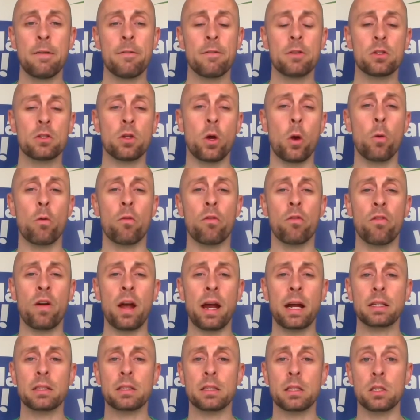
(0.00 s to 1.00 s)
So
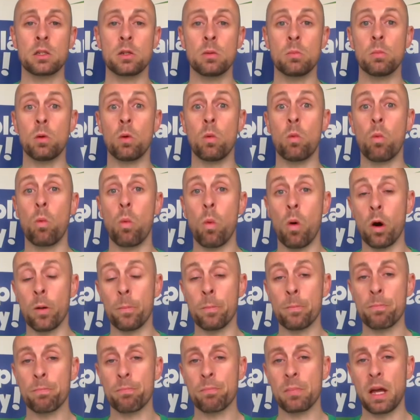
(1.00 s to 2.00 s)
fact number
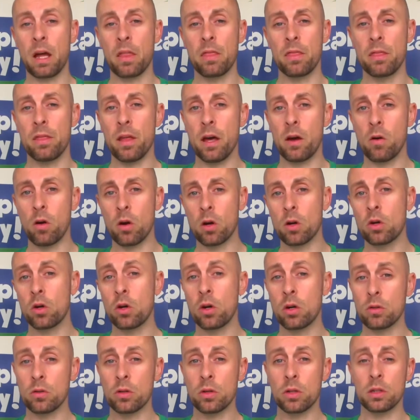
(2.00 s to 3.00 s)
1. There are
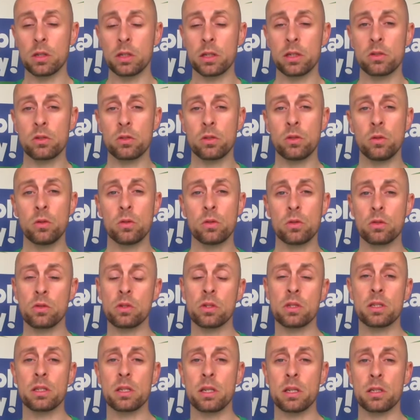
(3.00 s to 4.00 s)
currently
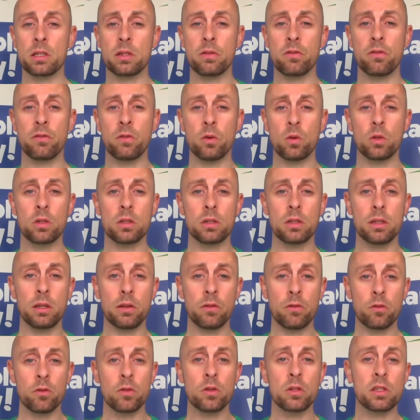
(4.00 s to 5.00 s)
264
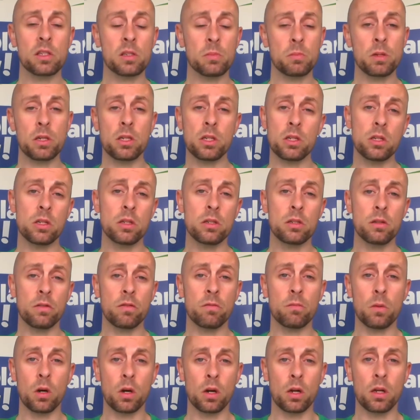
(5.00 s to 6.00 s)
different species
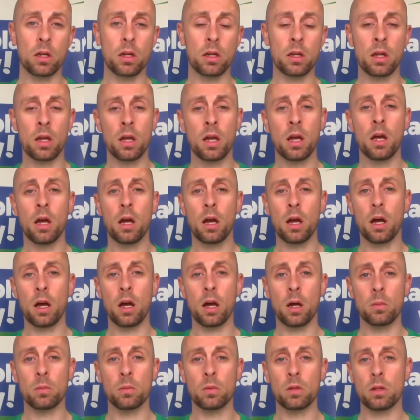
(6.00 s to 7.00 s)
of monkey,
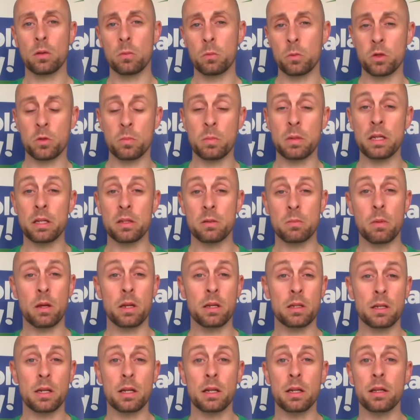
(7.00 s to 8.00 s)
which means
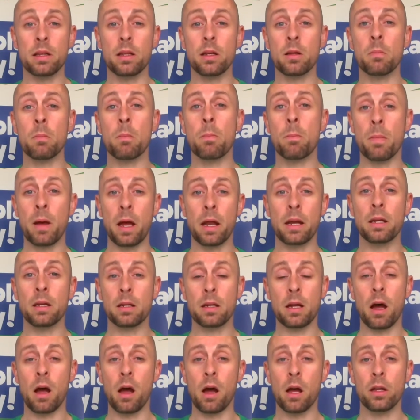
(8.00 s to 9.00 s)
basically that
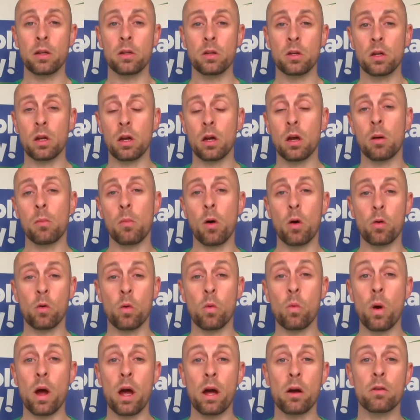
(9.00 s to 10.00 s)
mankind are
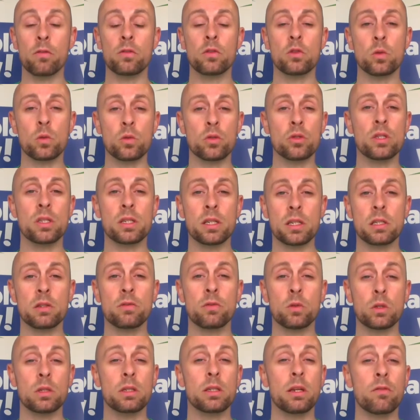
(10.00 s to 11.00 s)
aware of
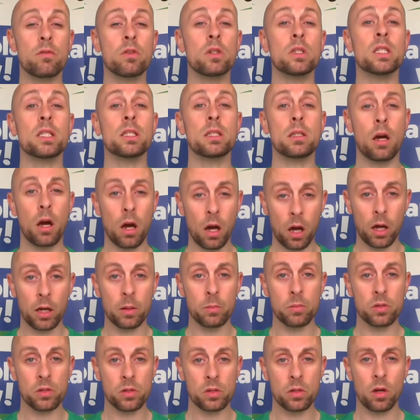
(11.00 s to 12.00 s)
264 different
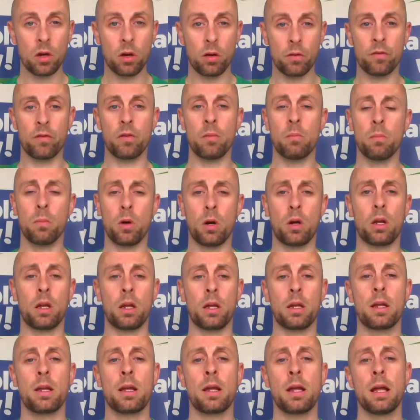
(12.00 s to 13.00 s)
types of
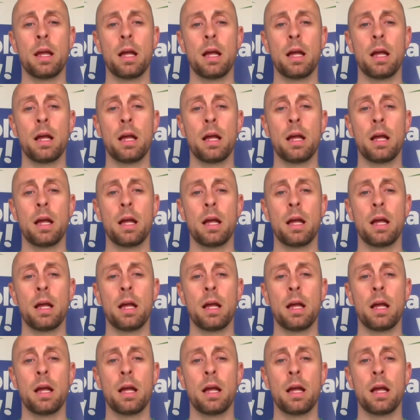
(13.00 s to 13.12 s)
monkey.